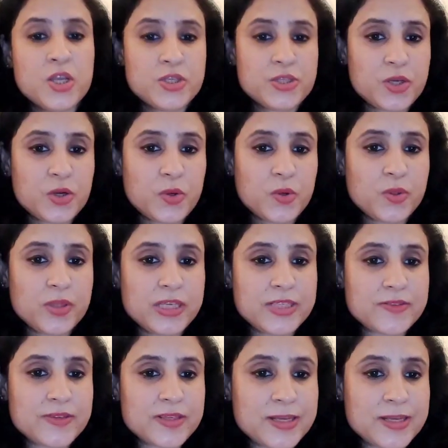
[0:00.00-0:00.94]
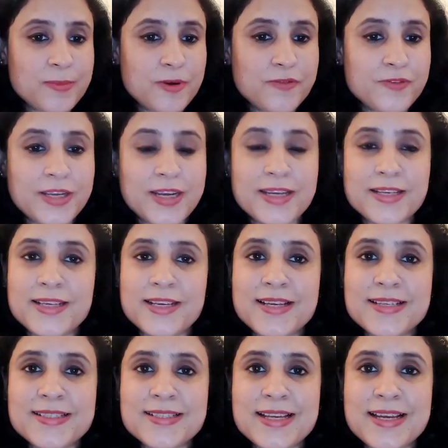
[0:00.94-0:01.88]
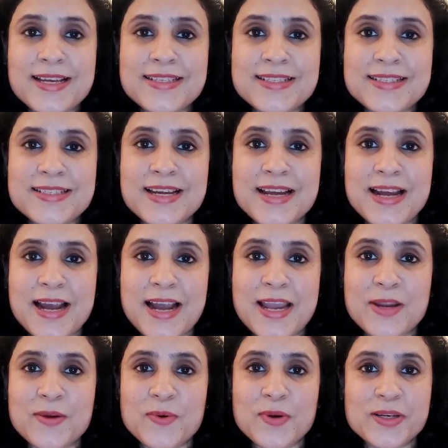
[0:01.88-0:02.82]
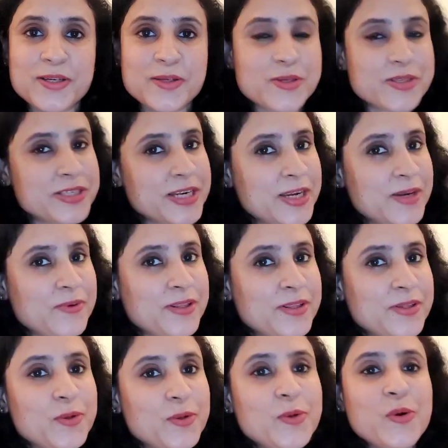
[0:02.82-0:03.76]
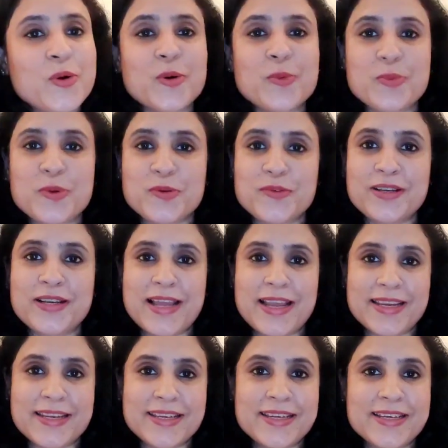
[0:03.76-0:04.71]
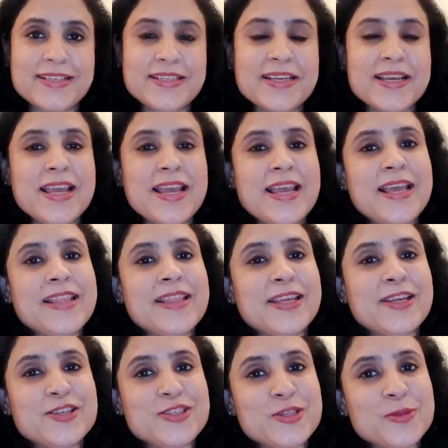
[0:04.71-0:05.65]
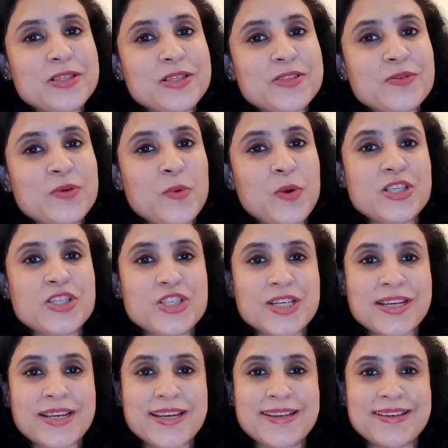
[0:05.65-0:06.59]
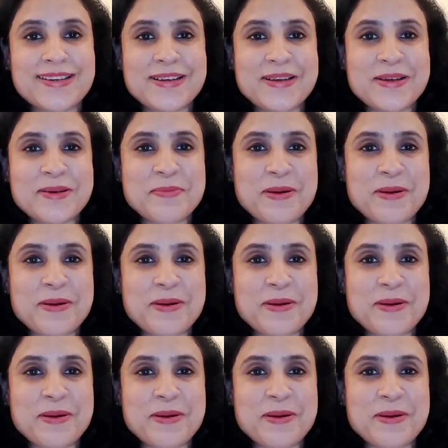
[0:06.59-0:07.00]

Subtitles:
So these were some of the ideas that I wanted to share with you. Hope you will like it. Thank you so much for watching, and